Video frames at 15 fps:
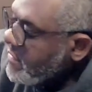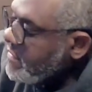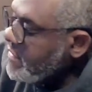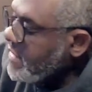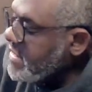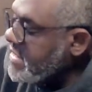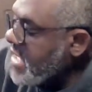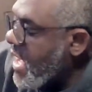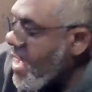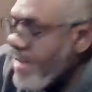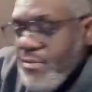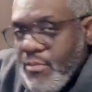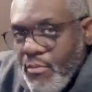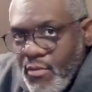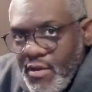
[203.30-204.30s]
the top
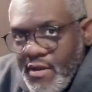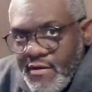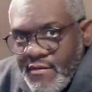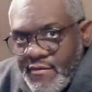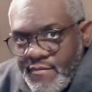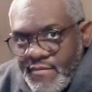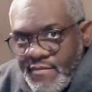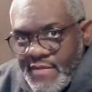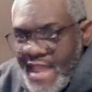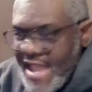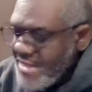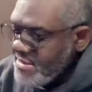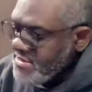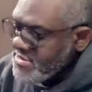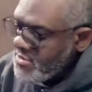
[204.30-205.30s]
where
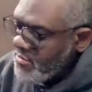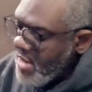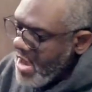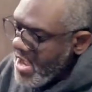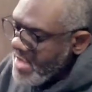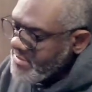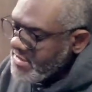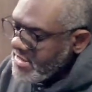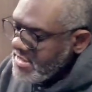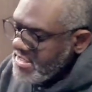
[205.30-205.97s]
that scribed